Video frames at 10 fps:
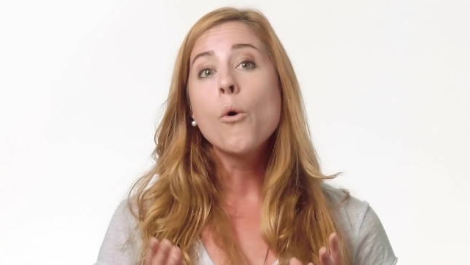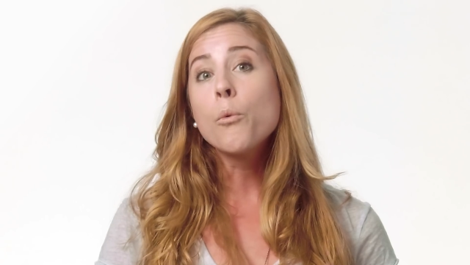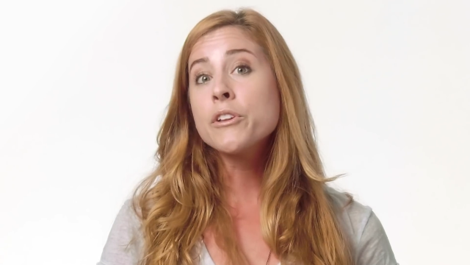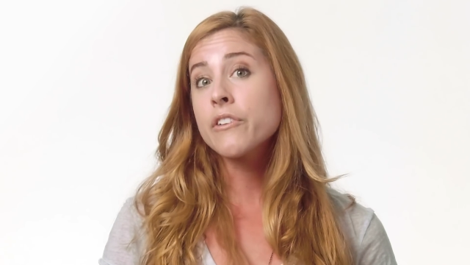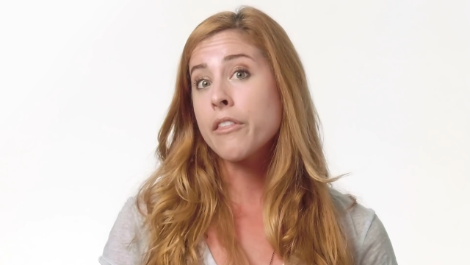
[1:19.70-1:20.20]

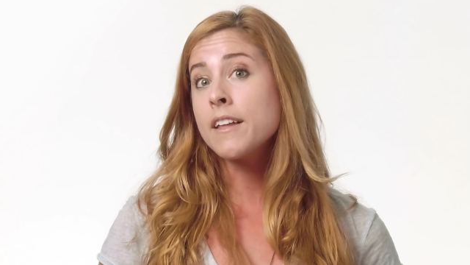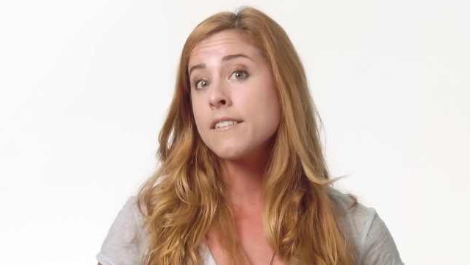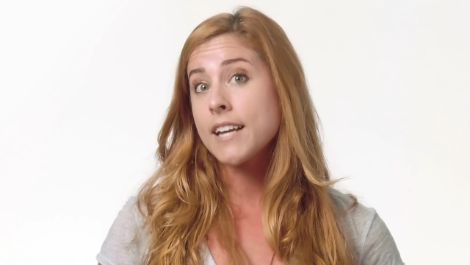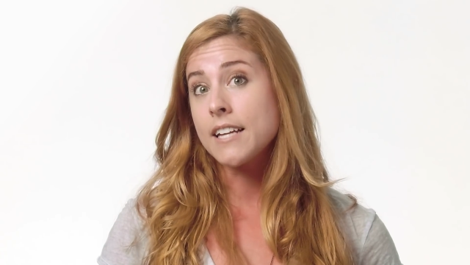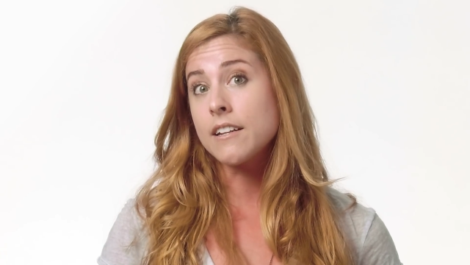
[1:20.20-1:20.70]
Once
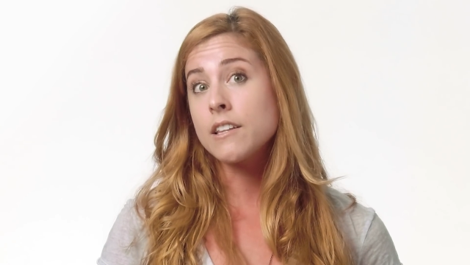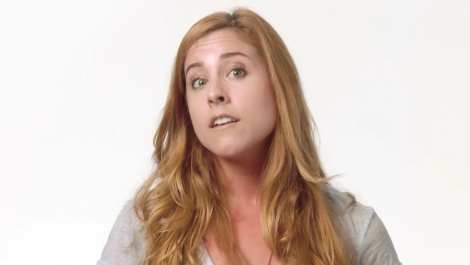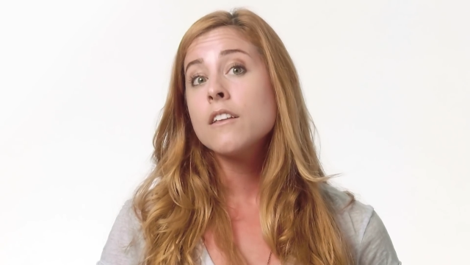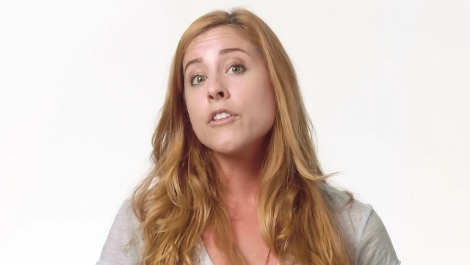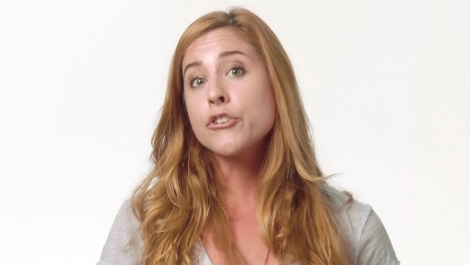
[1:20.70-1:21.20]
authenticated,
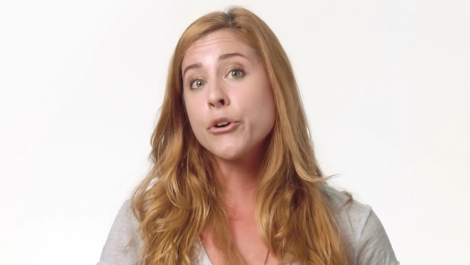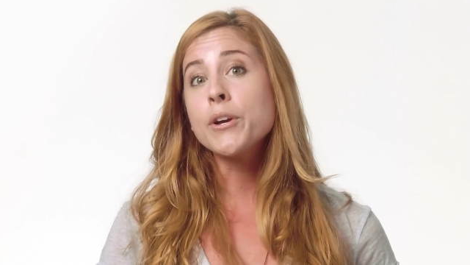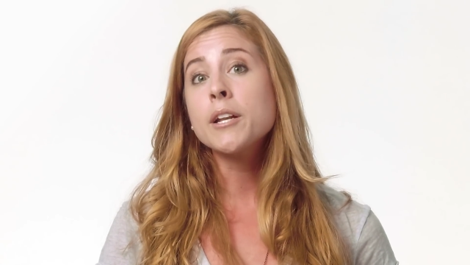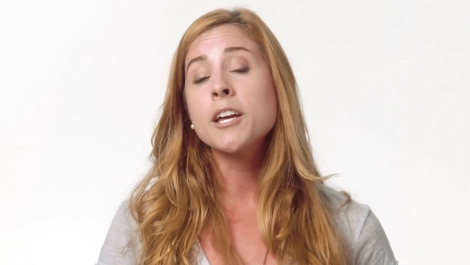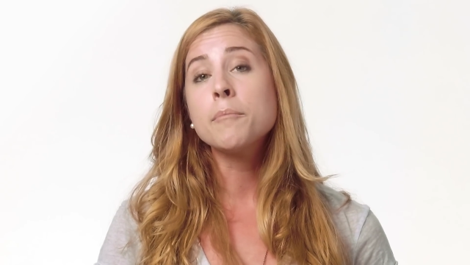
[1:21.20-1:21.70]
the
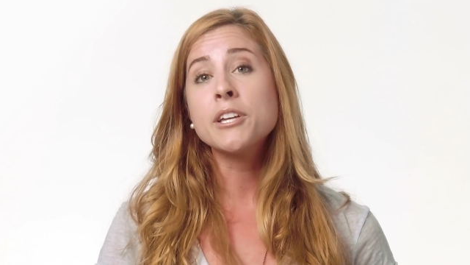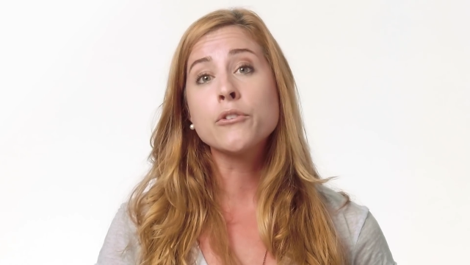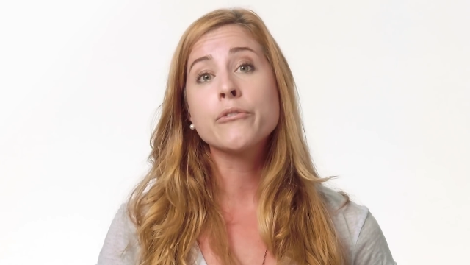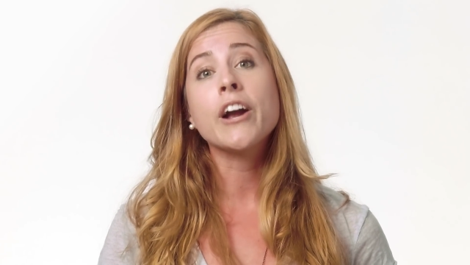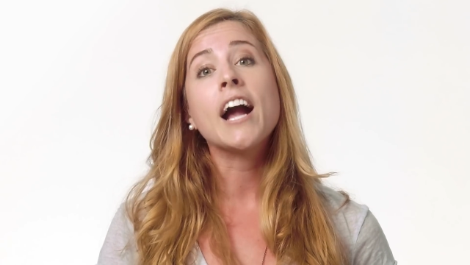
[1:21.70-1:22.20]
token can be
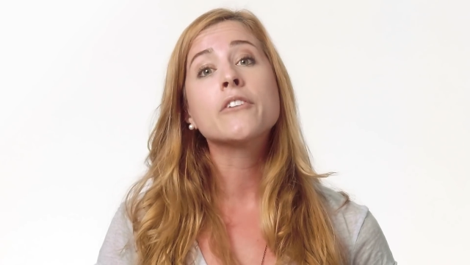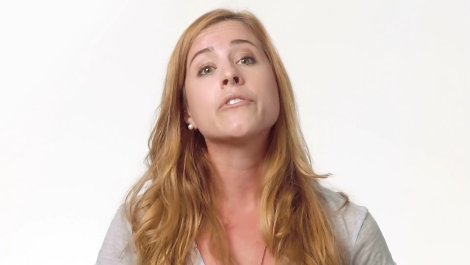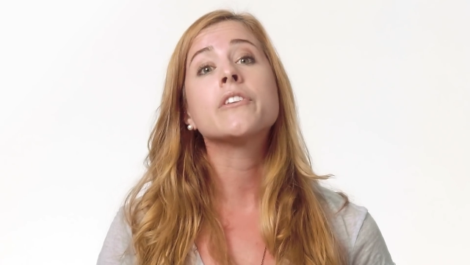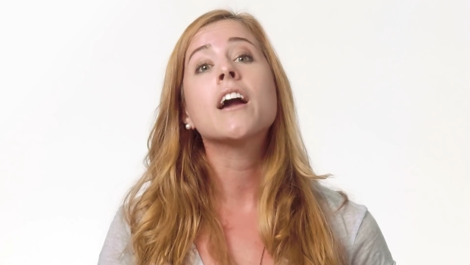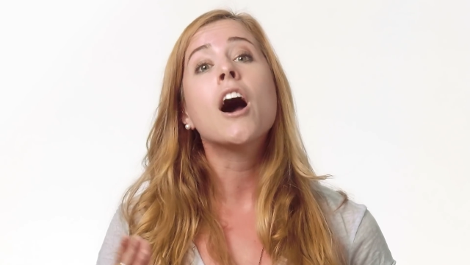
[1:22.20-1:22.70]
used for
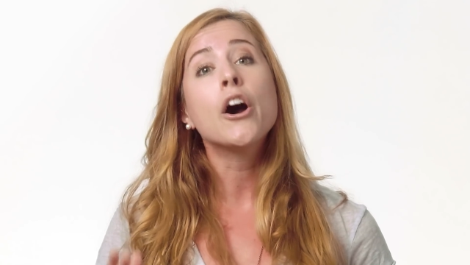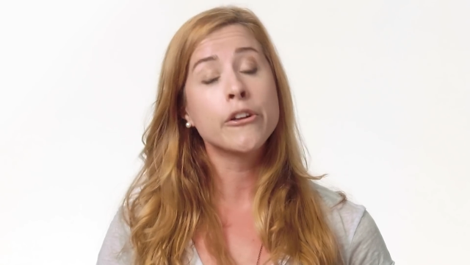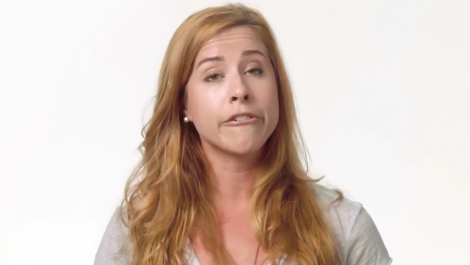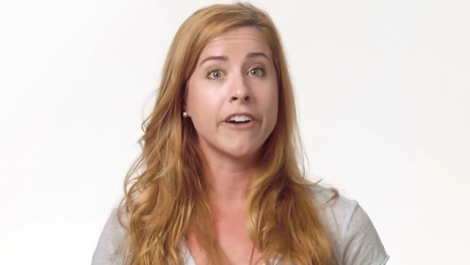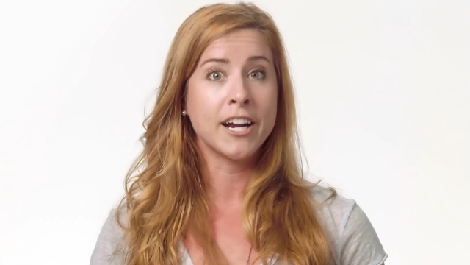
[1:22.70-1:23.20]
accessing
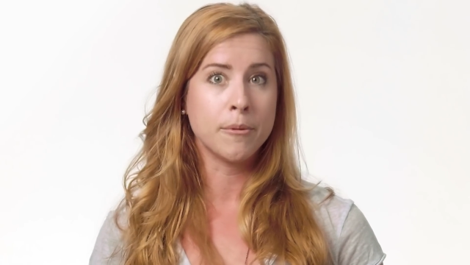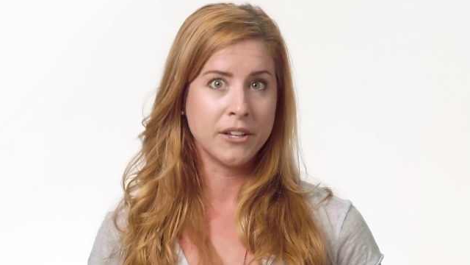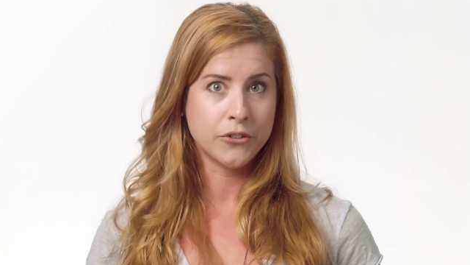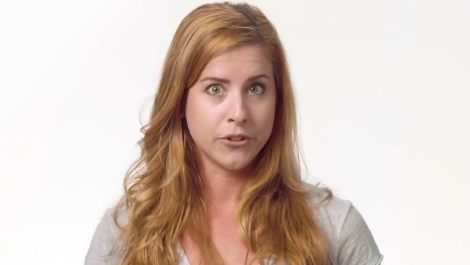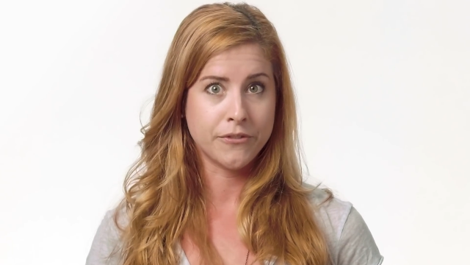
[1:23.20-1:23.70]
other
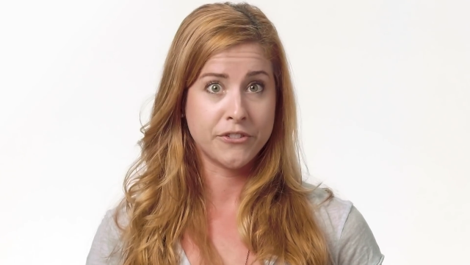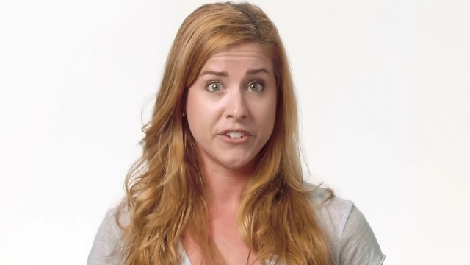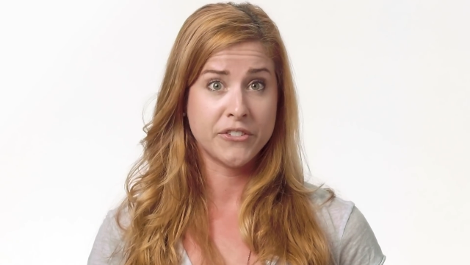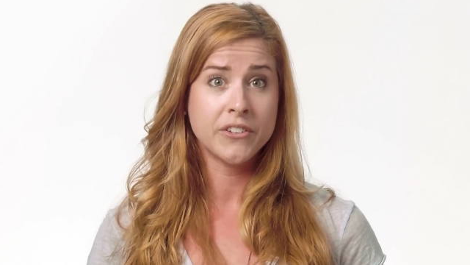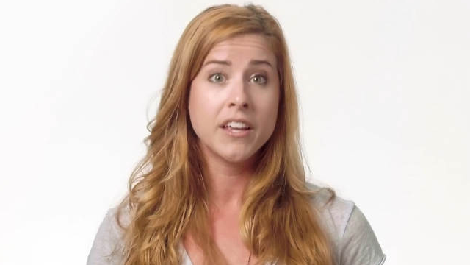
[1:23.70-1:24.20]
Firebase
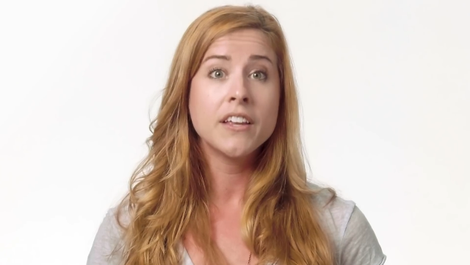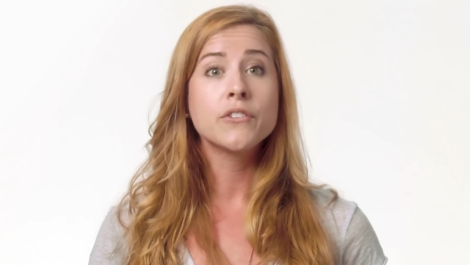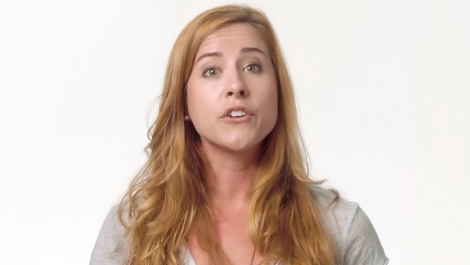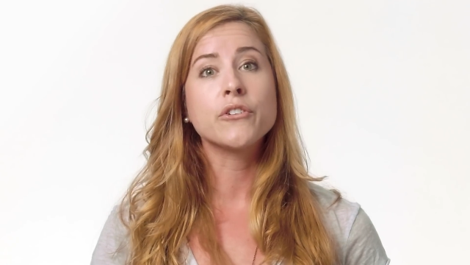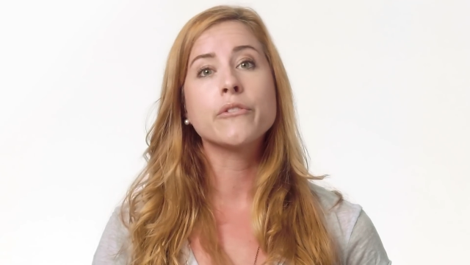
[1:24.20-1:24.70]
services,
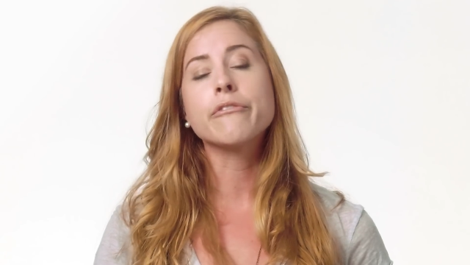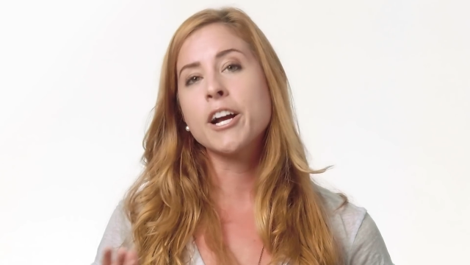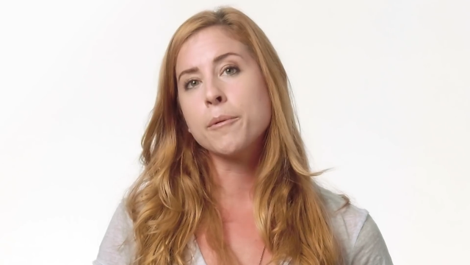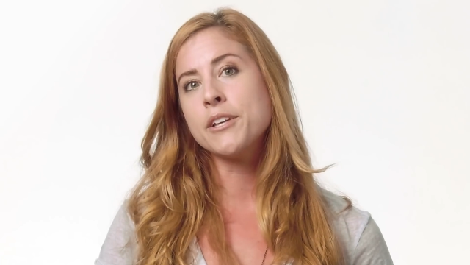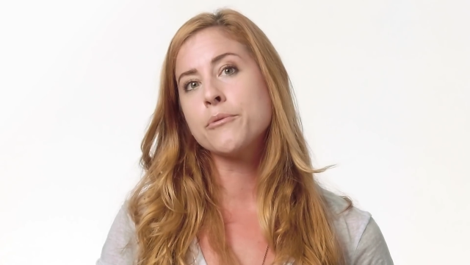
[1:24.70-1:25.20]
such as
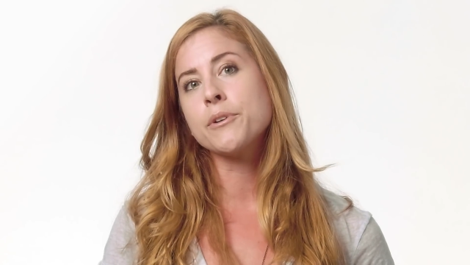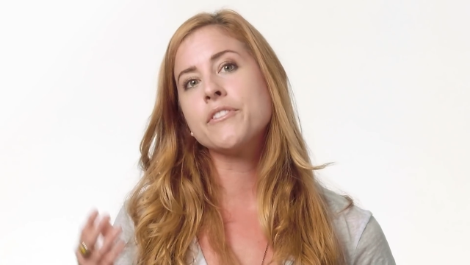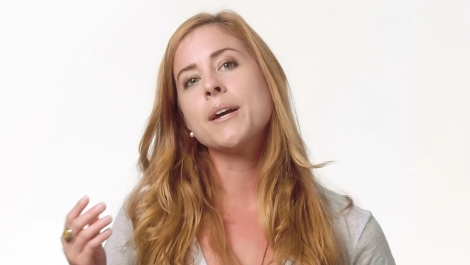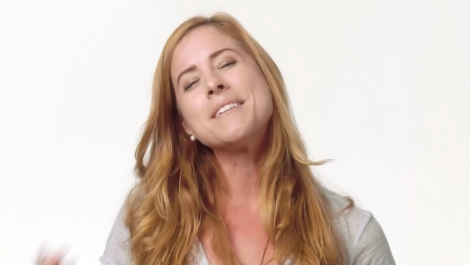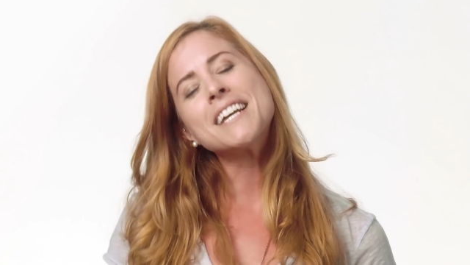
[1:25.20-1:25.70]
Firebase
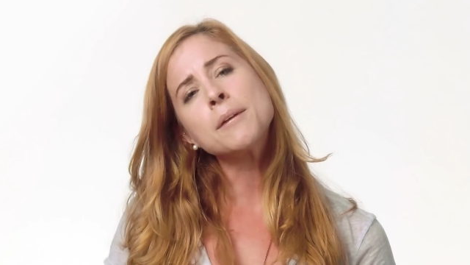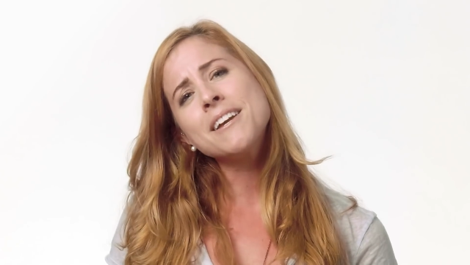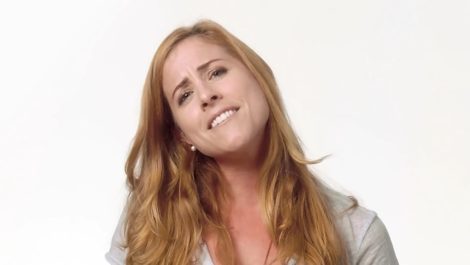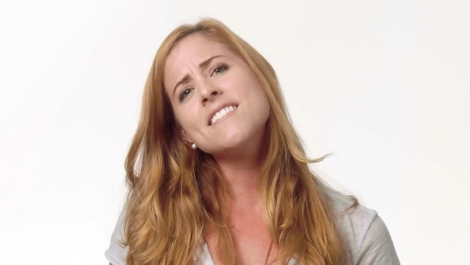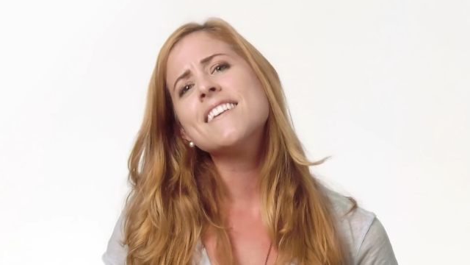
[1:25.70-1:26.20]
Realtime
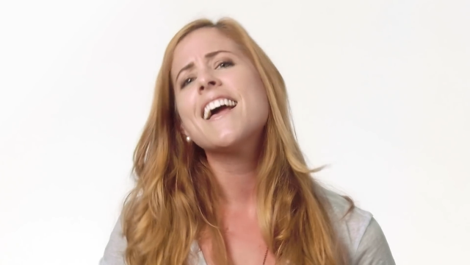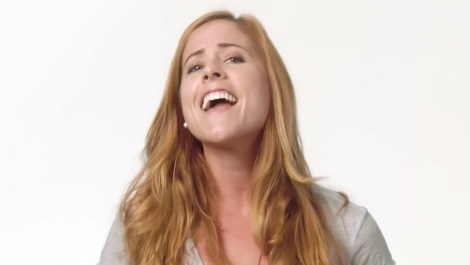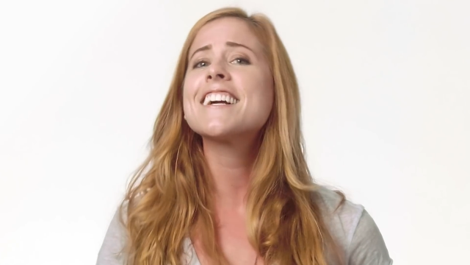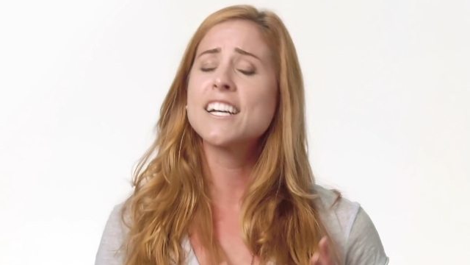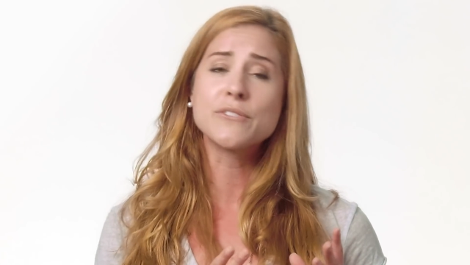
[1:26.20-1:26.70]
Database
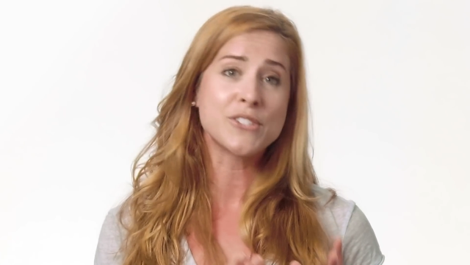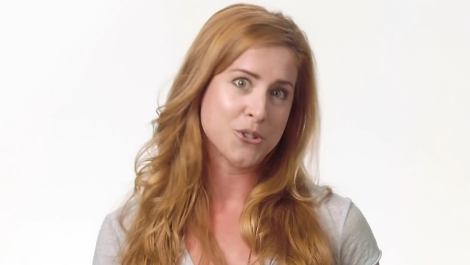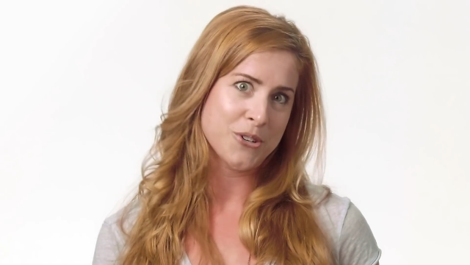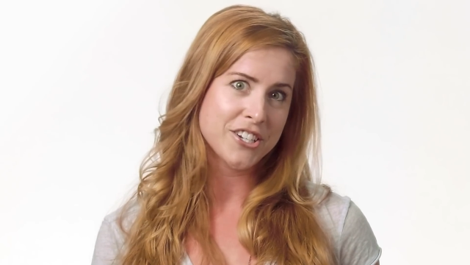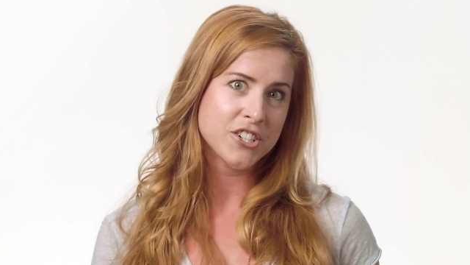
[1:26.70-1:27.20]
and Cloud
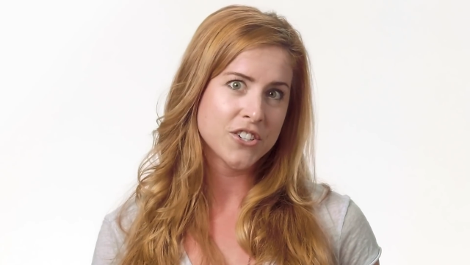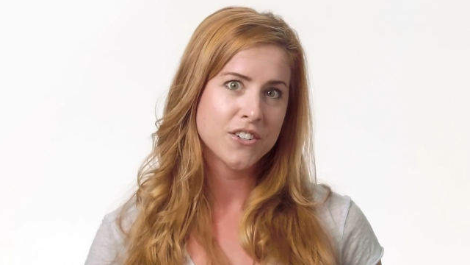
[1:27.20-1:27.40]
Storage.